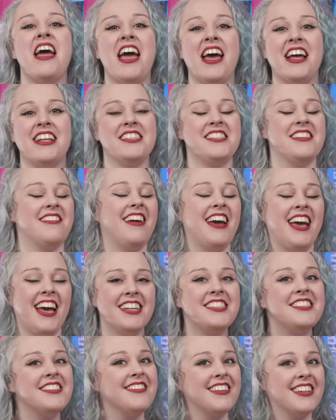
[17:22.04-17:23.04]
And so I
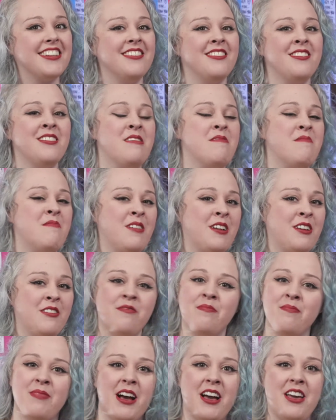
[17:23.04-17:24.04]
had to include one
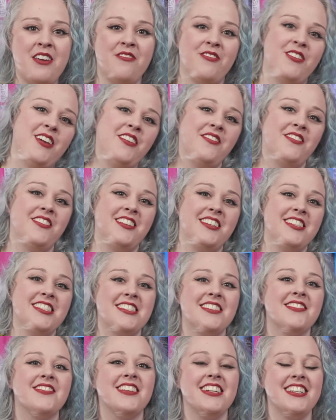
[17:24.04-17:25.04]
of my
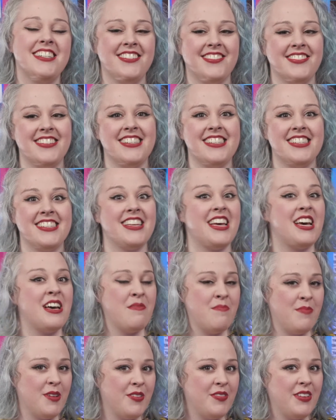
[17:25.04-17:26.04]
favorites, which was
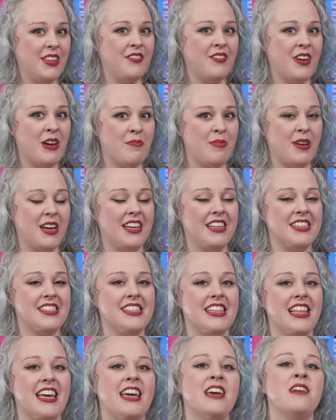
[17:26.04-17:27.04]
Buffy the Vampire
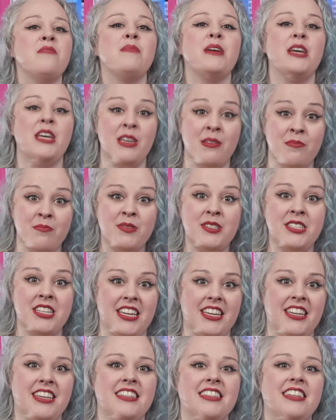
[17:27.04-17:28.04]
Slayer, but in
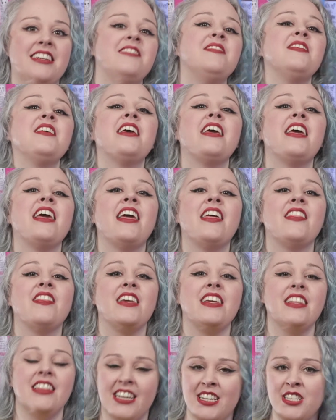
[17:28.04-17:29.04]
particular,
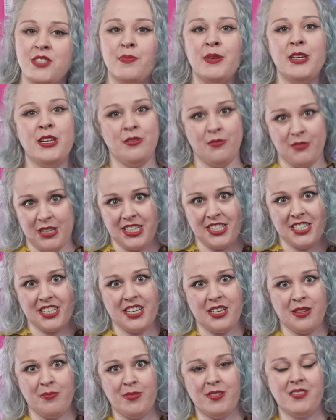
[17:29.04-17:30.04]
the lesbian witch
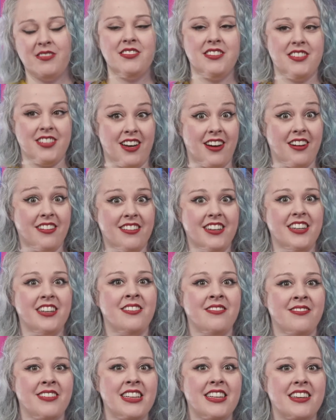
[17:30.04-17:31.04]
couple, Tara
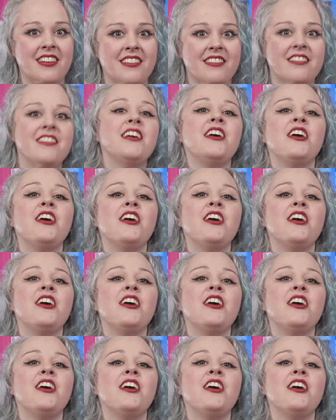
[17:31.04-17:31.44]
and Willow,